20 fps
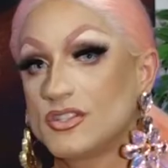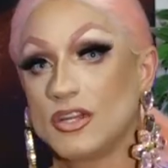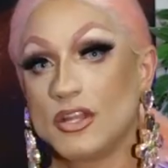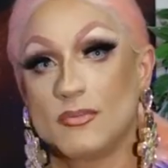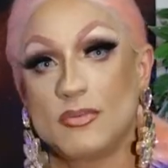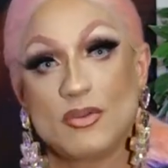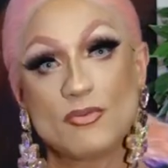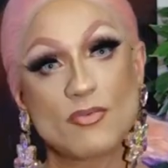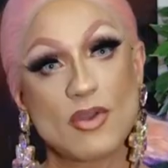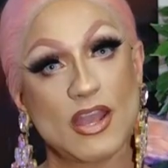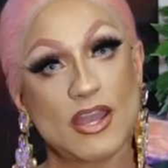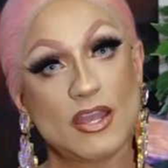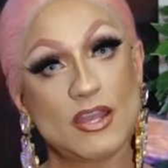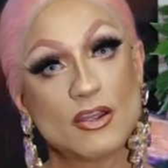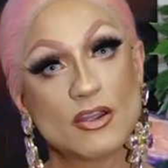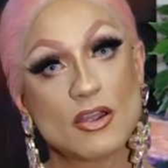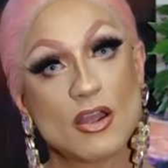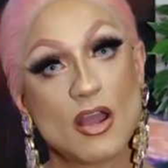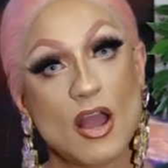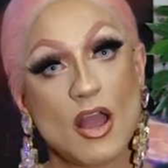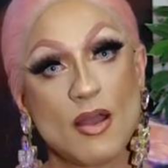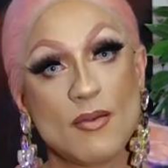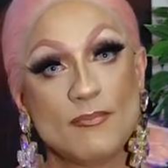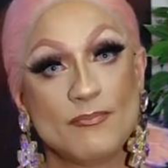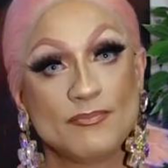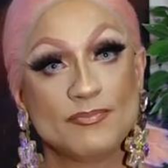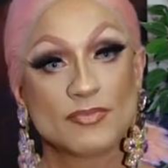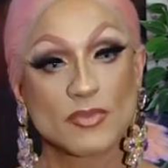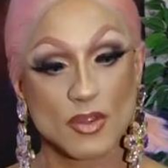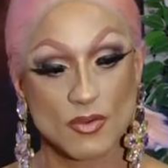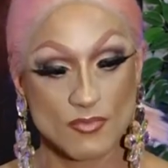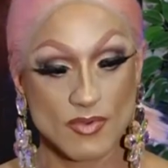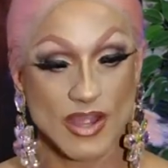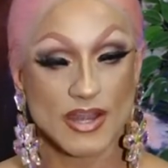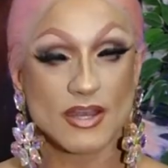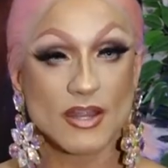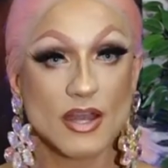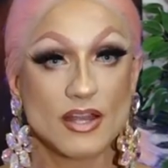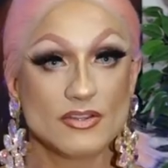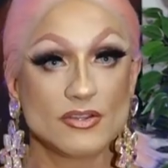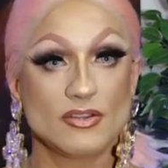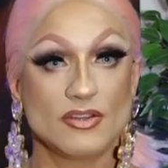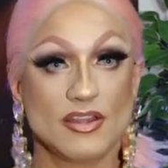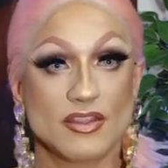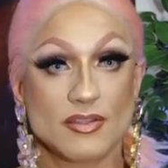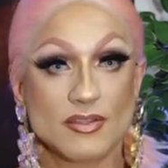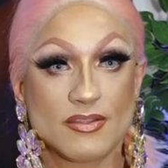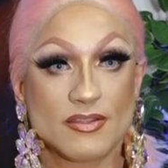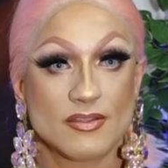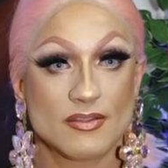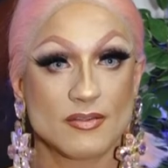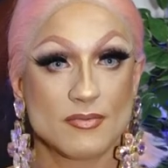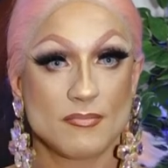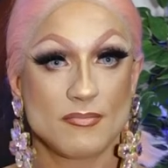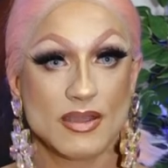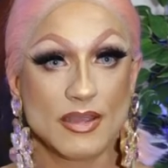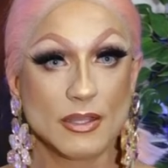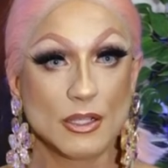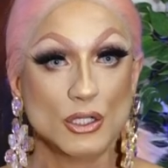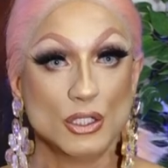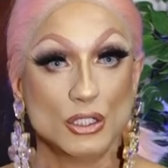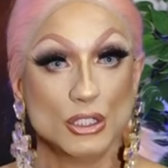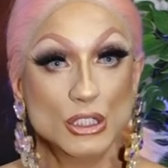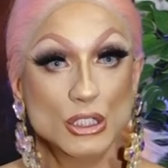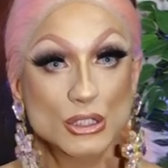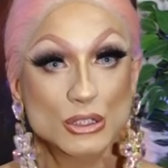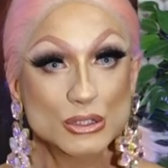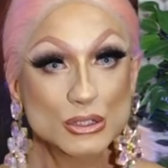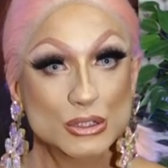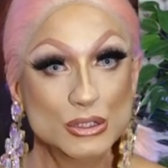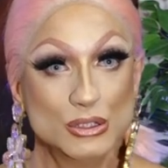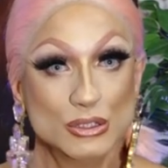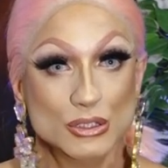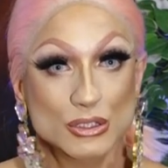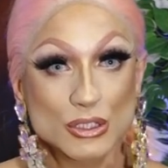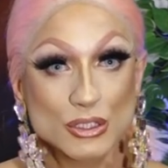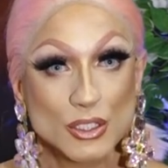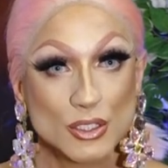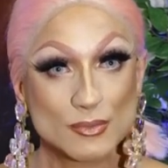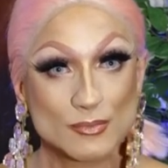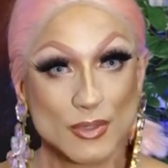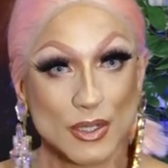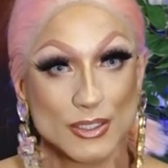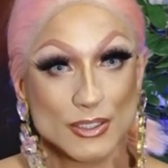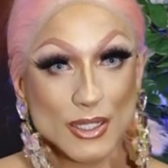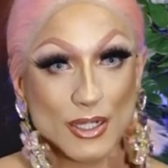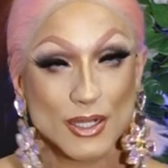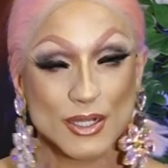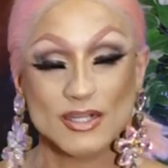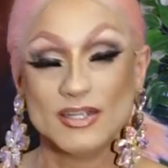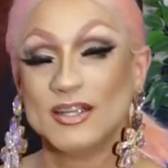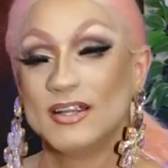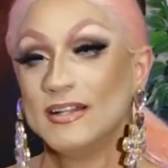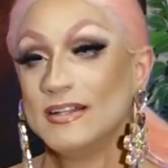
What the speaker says: is gonna be right here, right underneath my booty, right there.